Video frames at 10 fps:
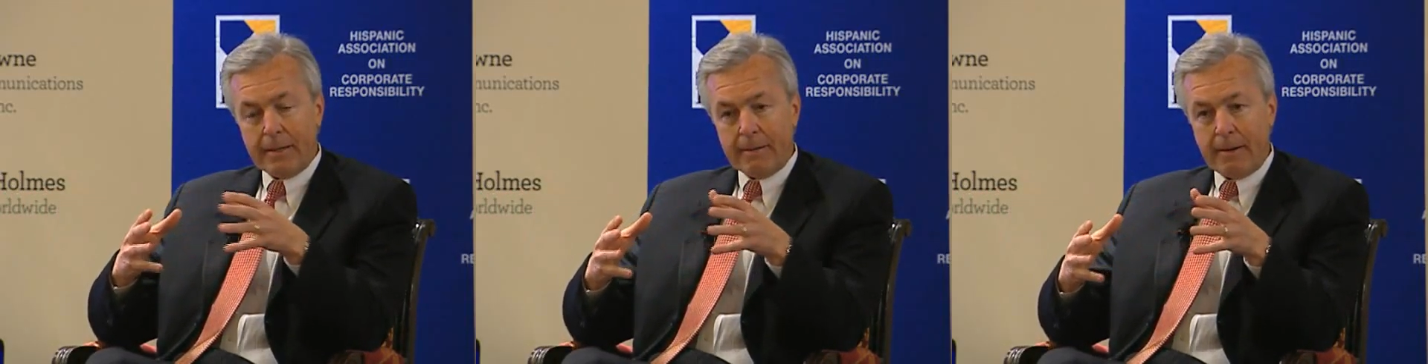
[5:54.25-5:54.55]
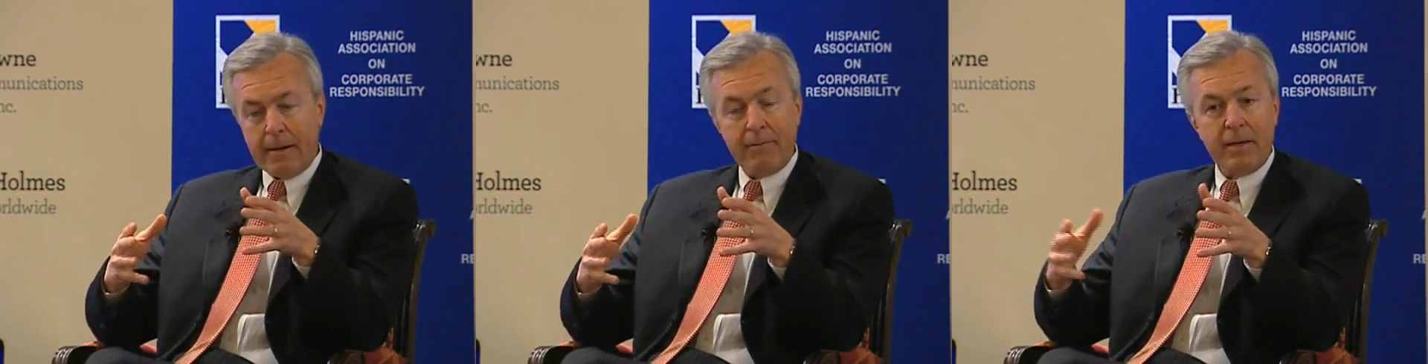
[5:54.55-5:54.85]

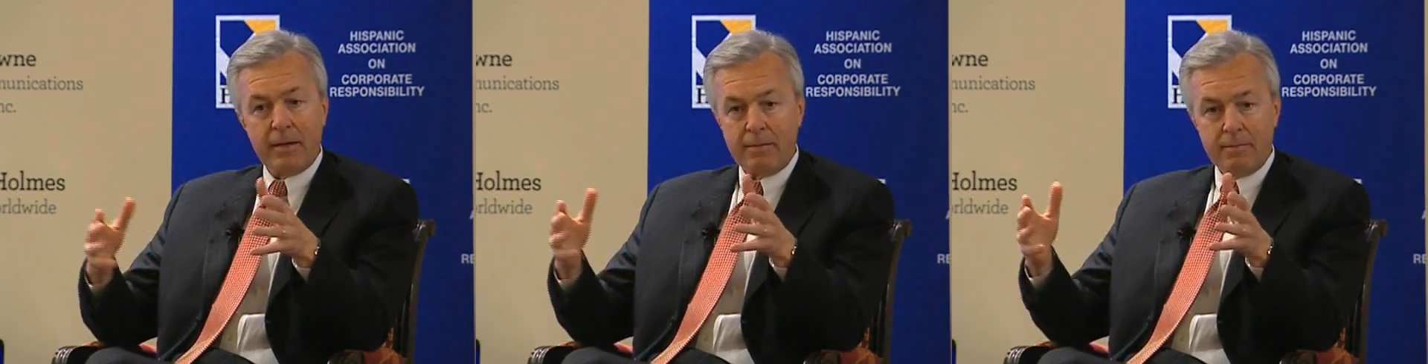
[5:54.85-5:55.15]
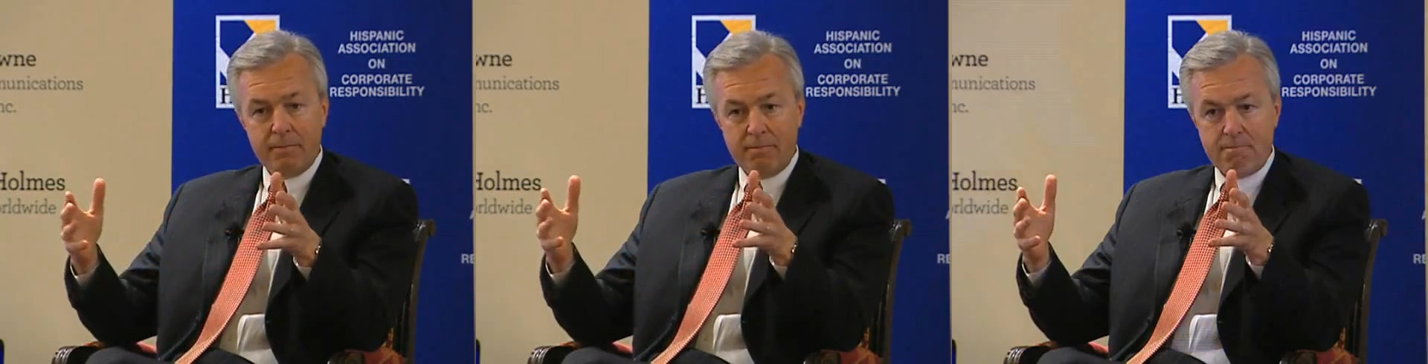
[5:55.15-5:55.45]
I've
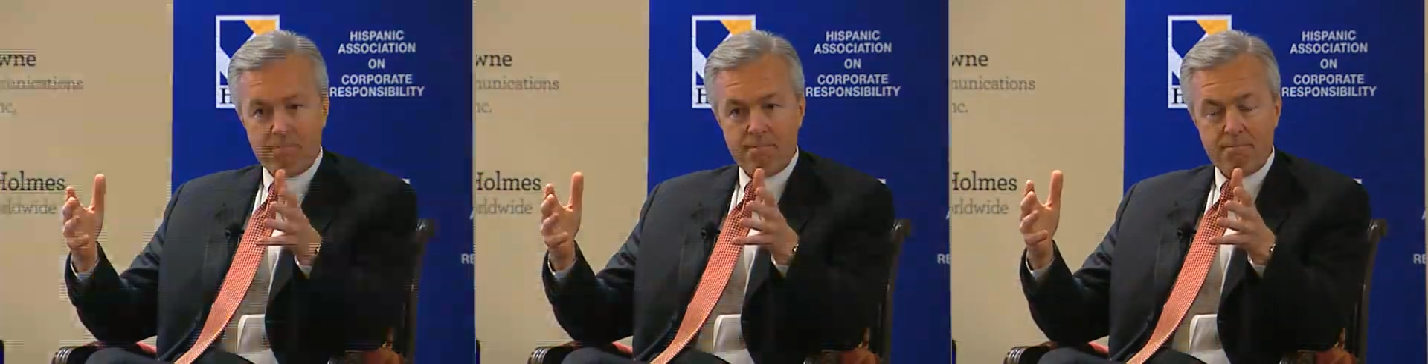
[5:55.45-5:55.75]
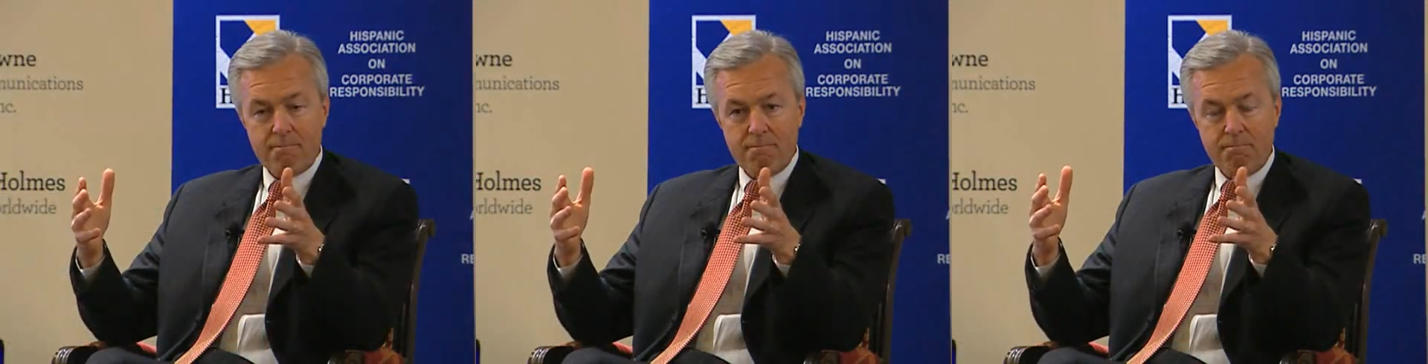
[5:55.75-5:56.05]
had
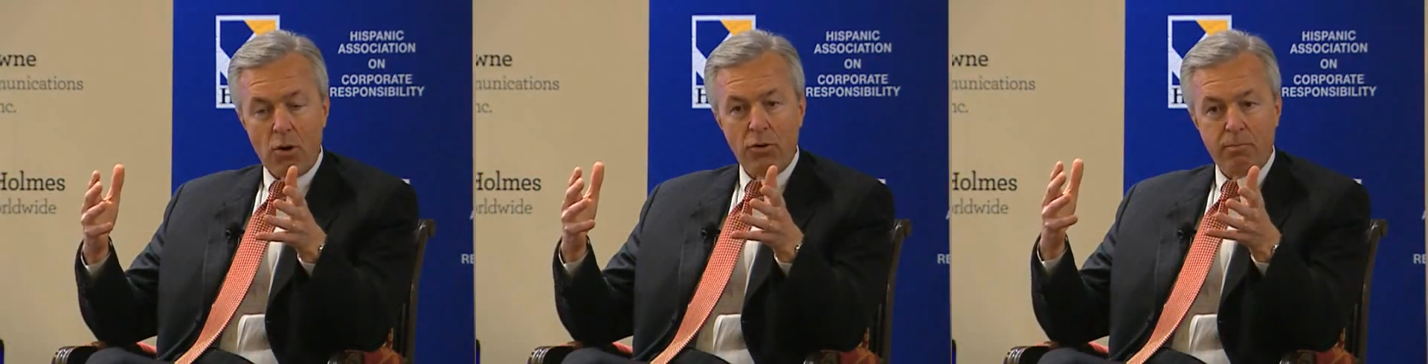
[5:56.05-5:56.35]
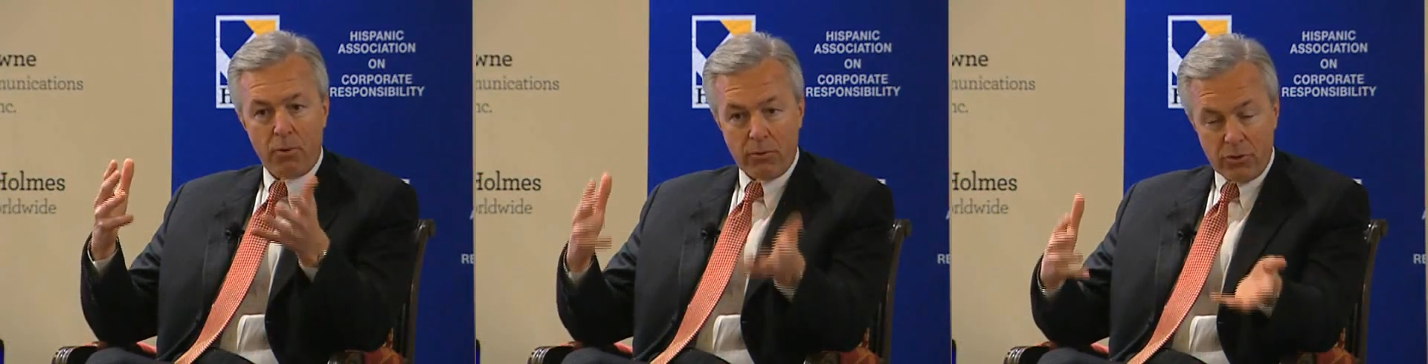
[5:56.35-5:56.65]

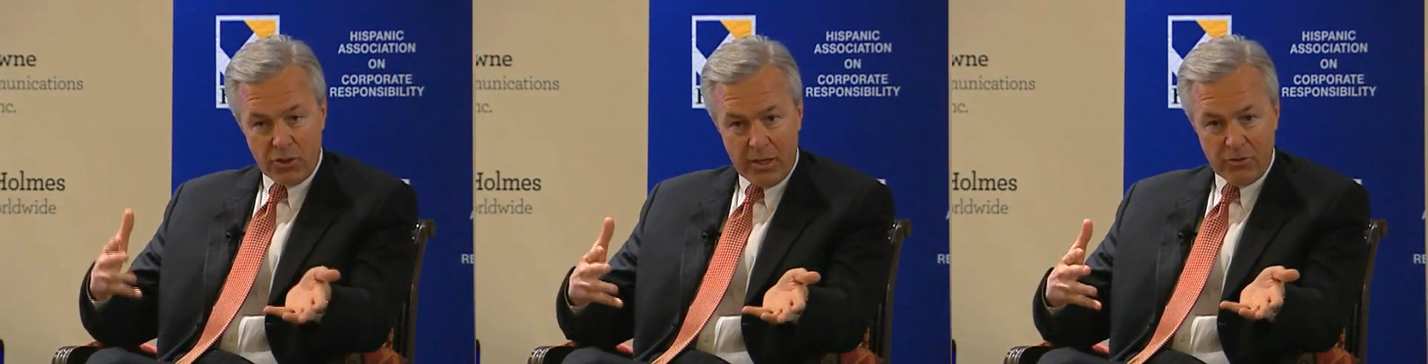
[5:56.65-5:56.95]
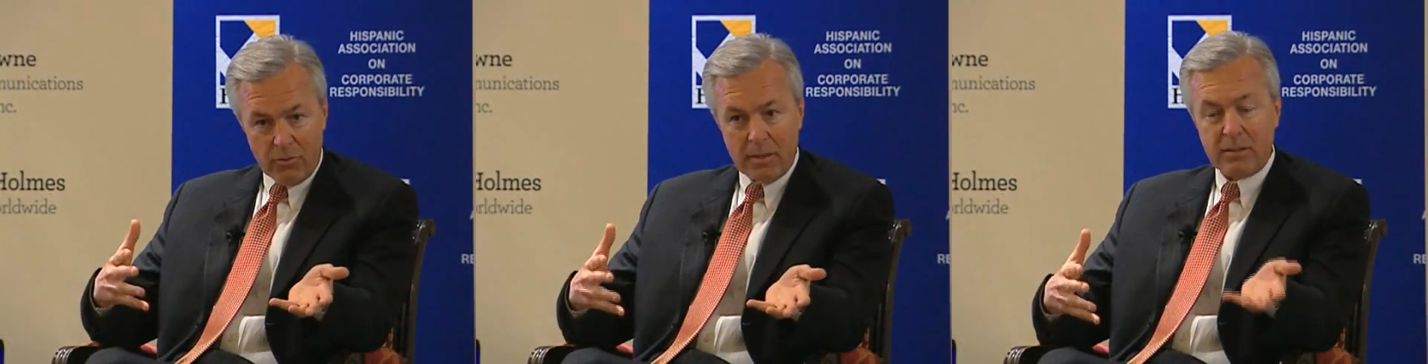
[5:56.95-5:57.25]
both
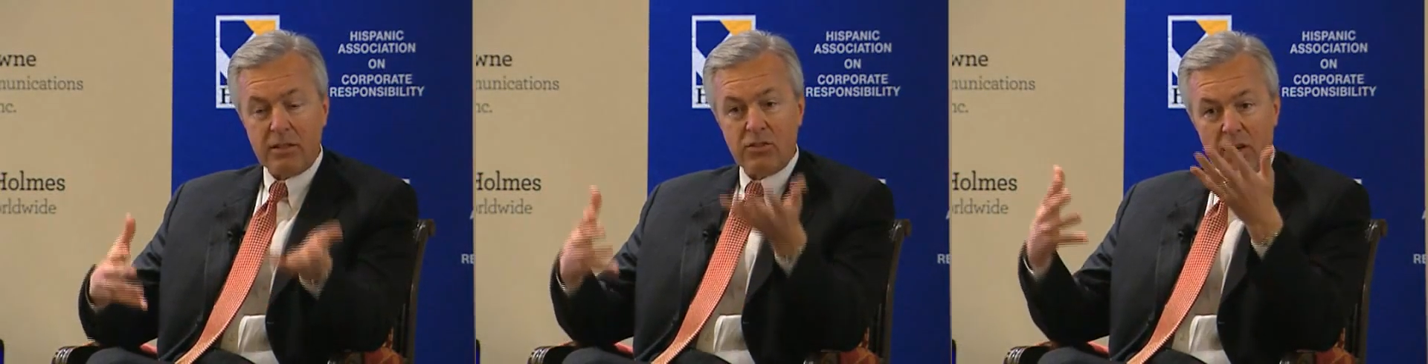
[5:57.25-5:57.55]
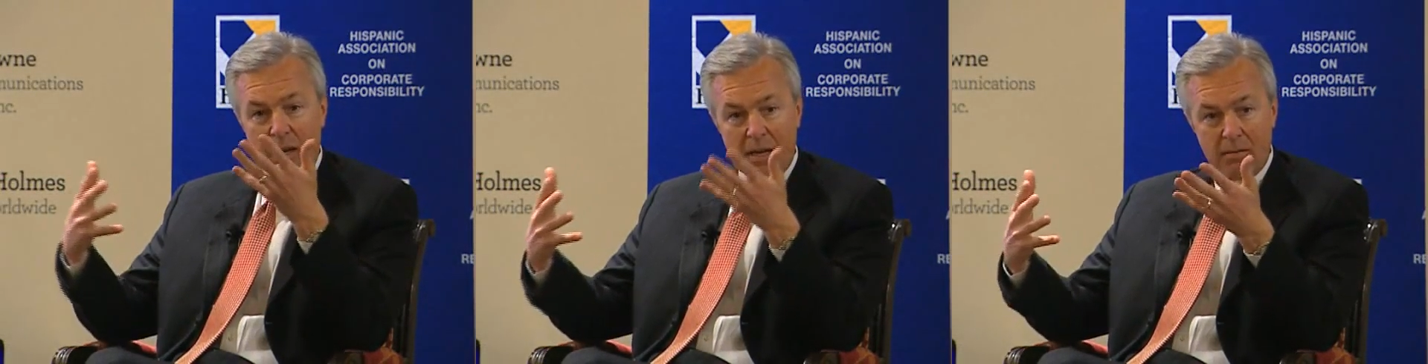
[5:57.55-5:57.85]
proteges or
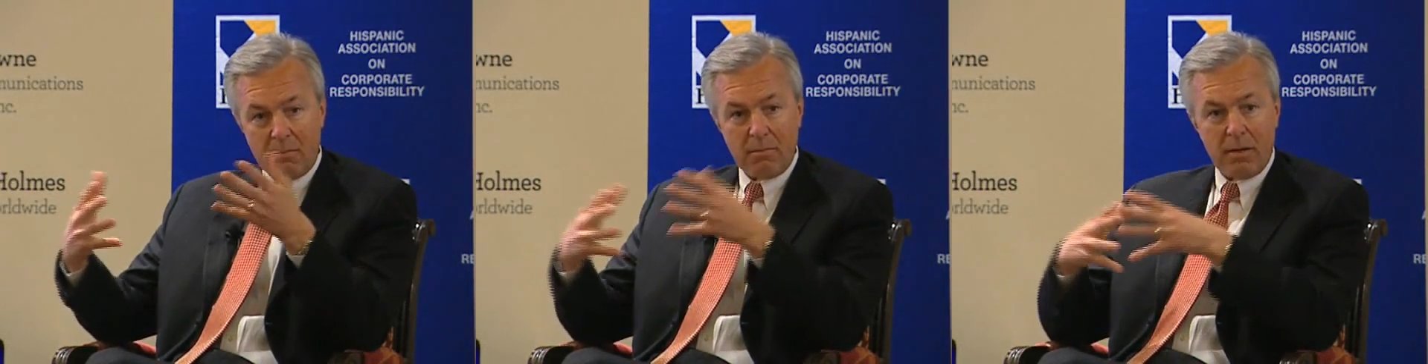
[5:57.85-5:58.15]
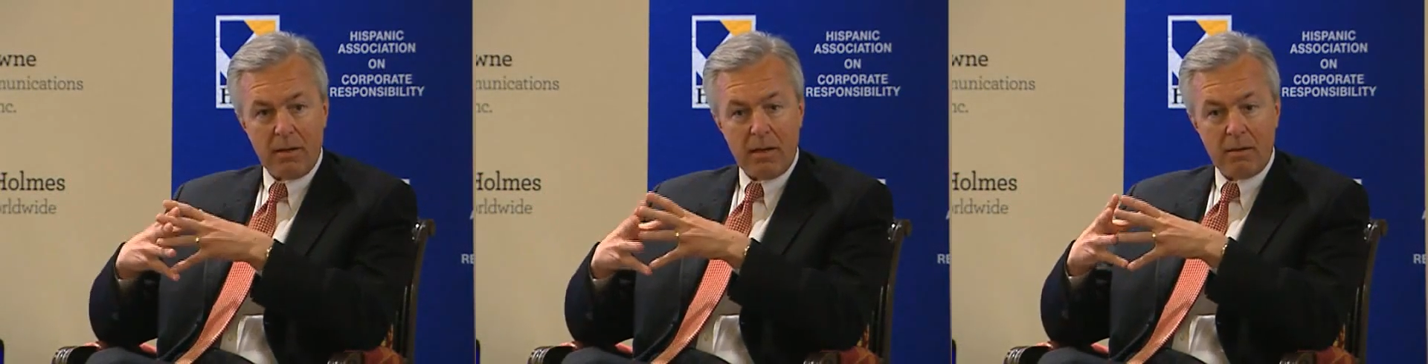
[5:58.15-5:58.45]
mentees
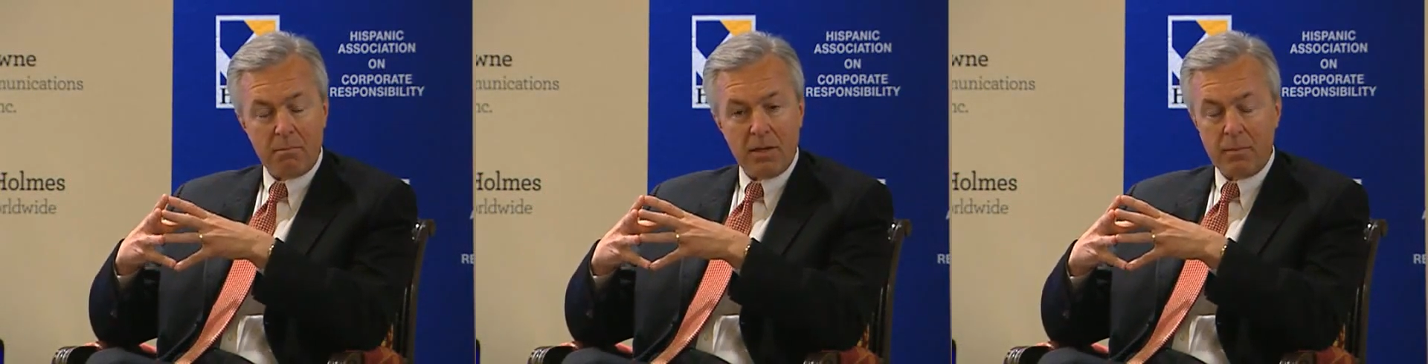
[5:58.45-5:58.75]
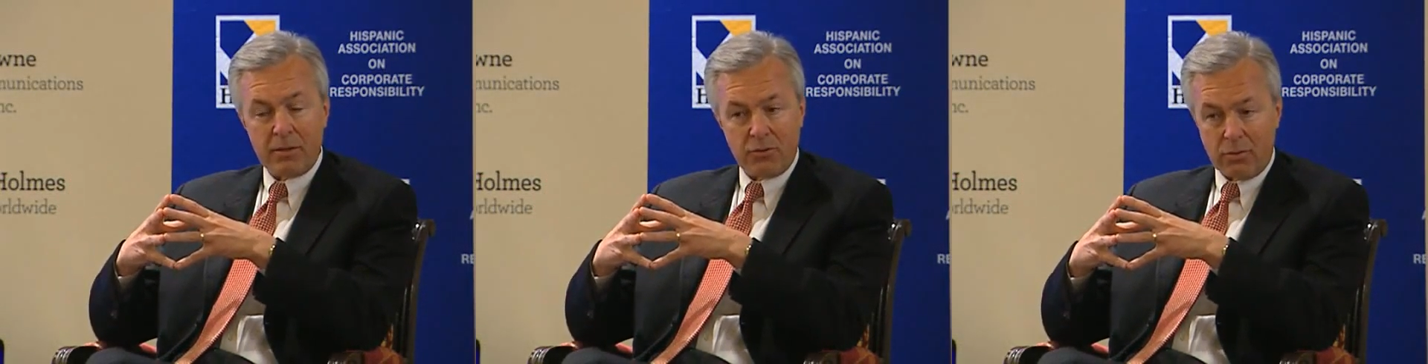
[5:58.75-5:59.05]
and been
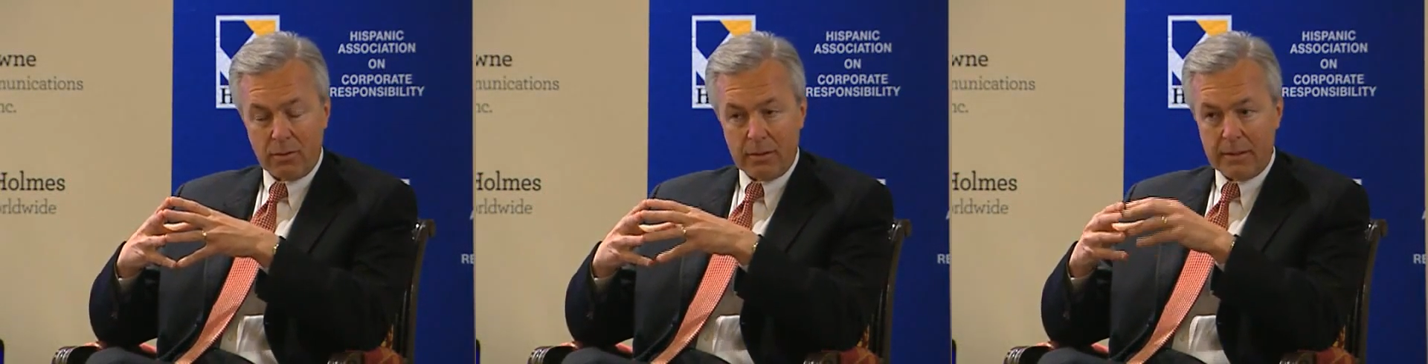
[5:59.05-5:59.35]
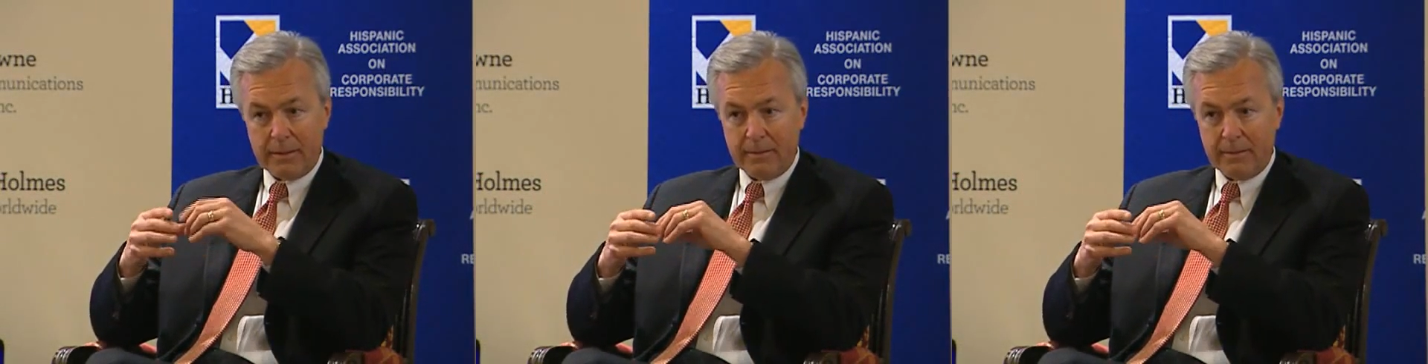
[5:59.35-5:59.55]
a mentor.